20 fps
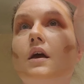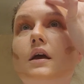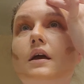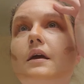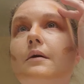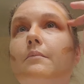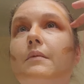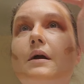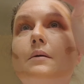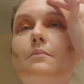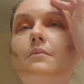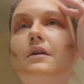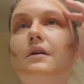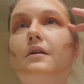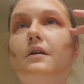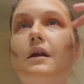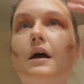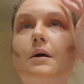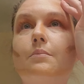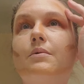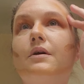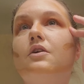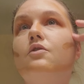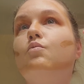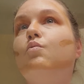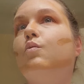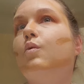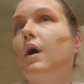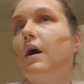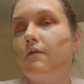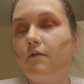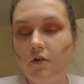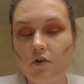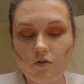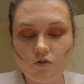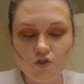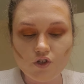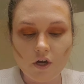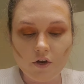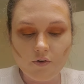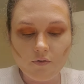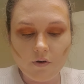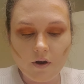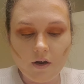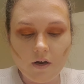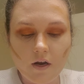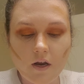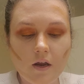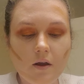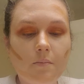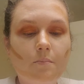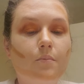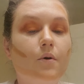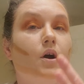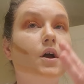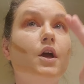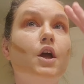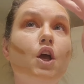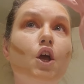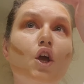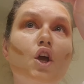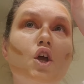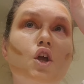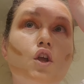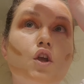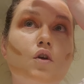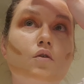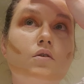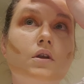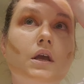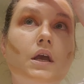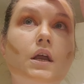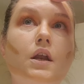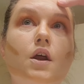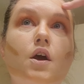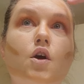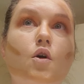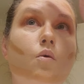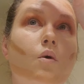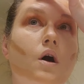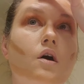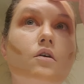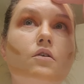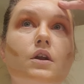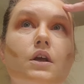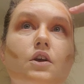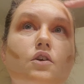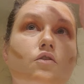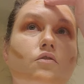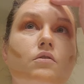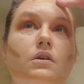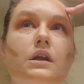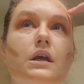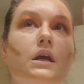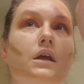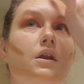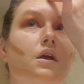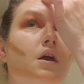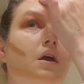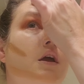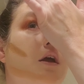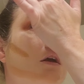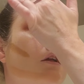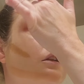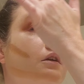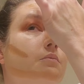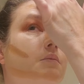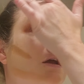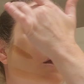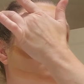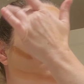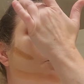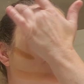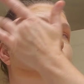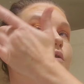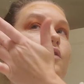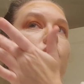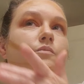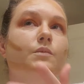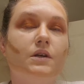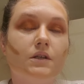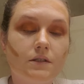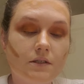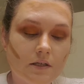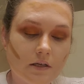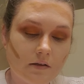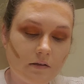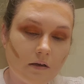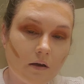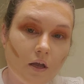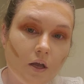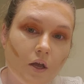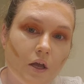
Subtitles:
it might not be revenue generating, but you need quality. You need to make improvements, and